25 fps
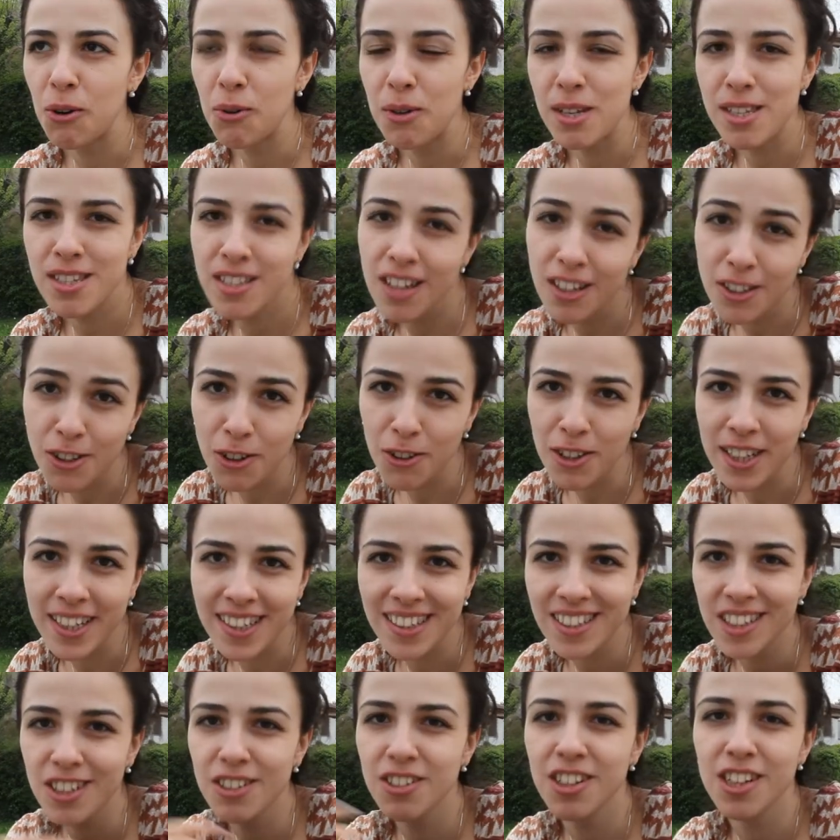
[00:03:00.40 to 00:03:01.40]
It's not only
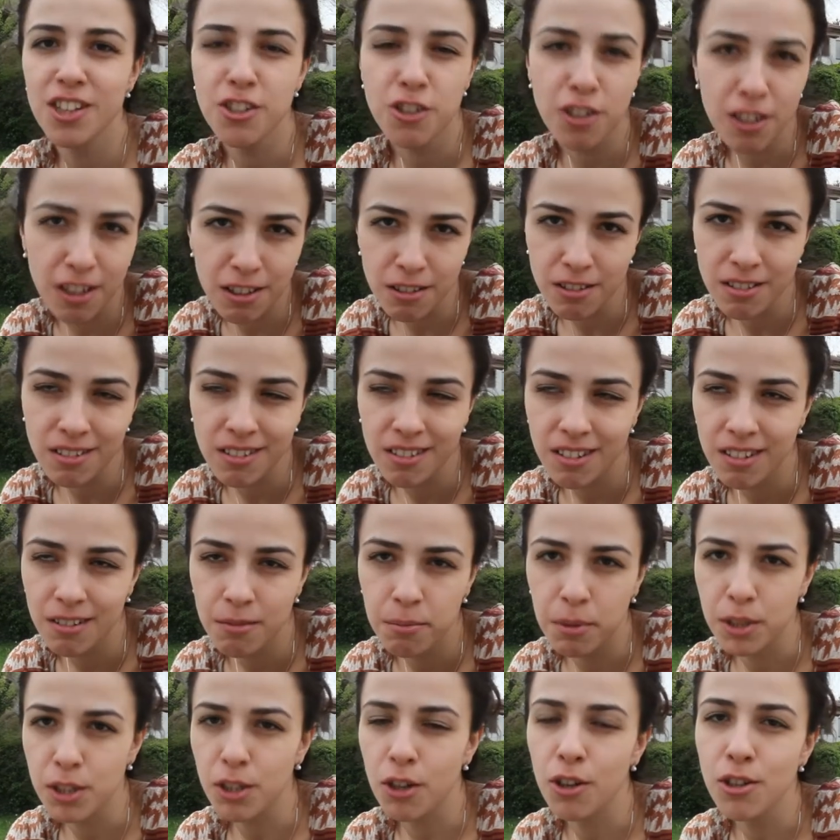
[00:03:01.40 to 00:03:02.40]
international,
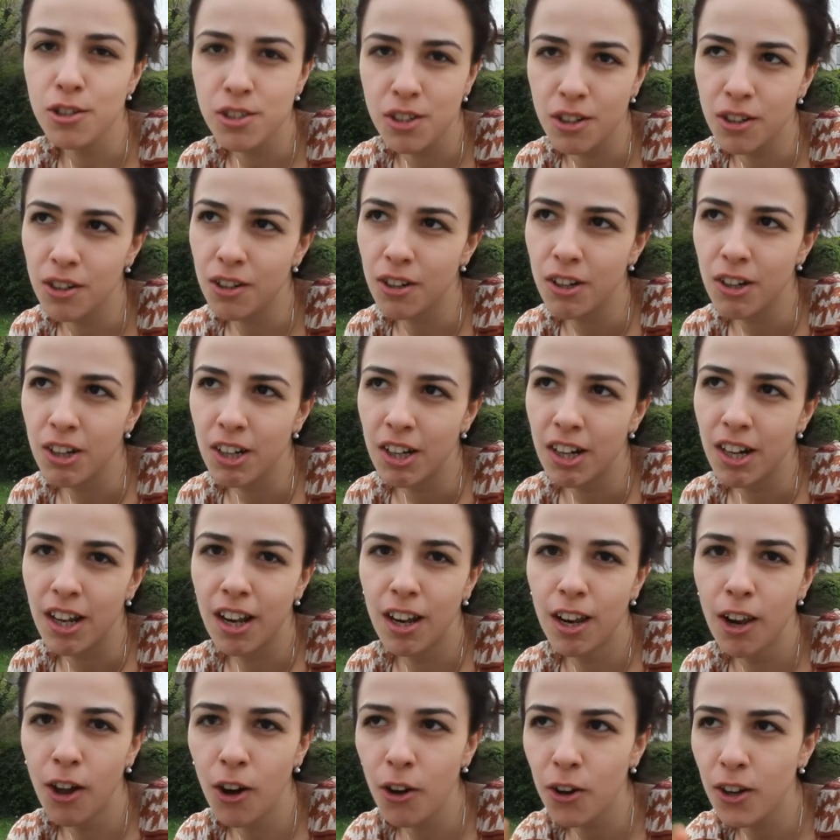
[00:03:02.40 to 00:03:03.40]
but also
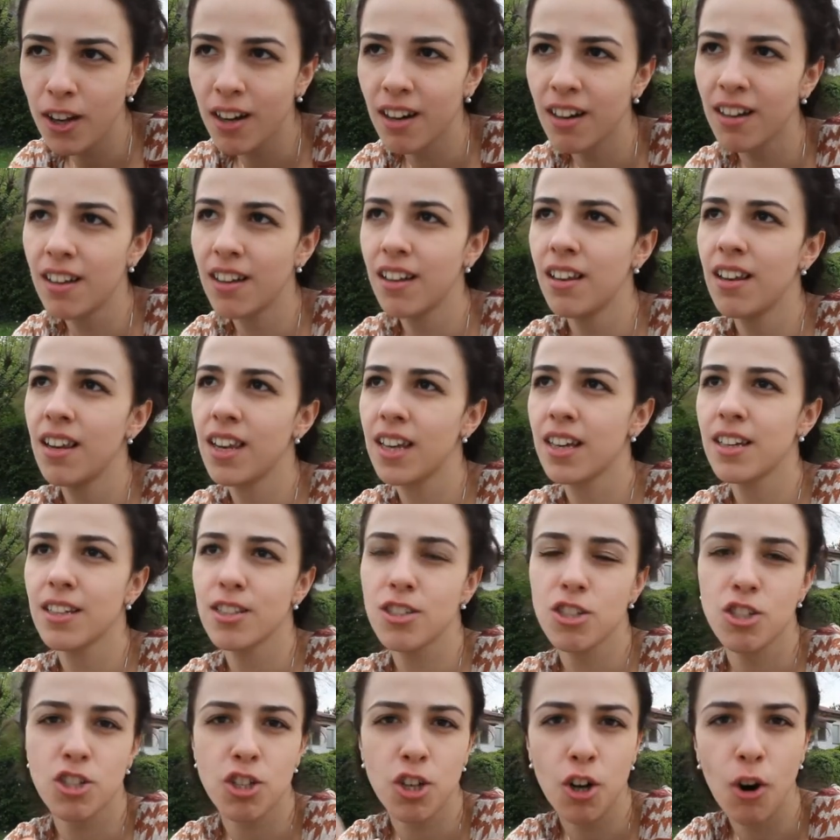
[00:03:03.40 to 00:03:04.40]
locally
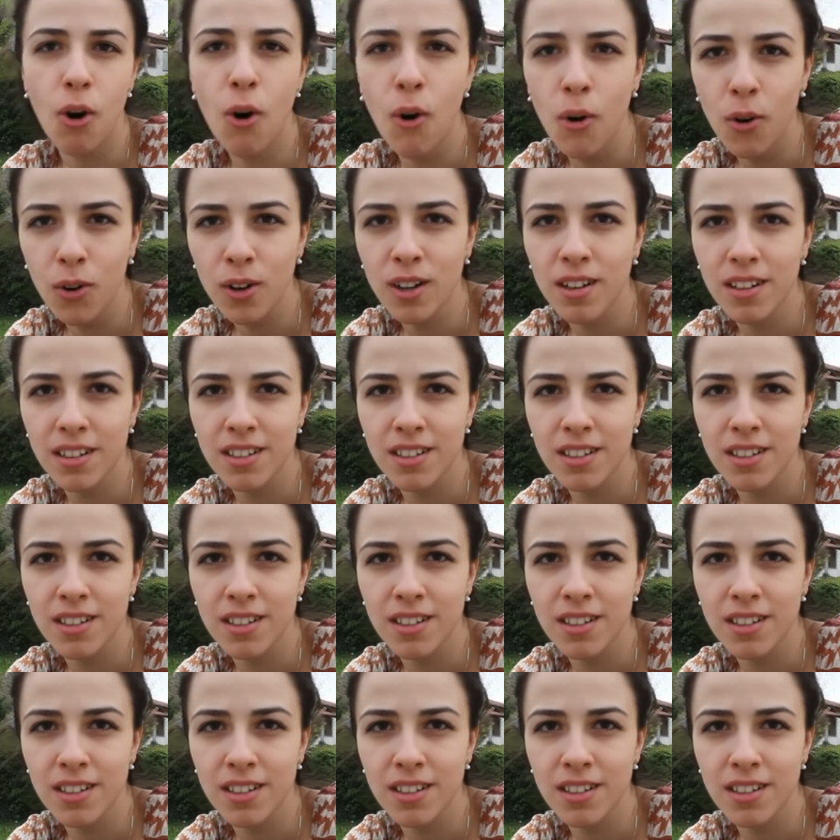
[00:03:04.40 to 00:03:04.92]
strong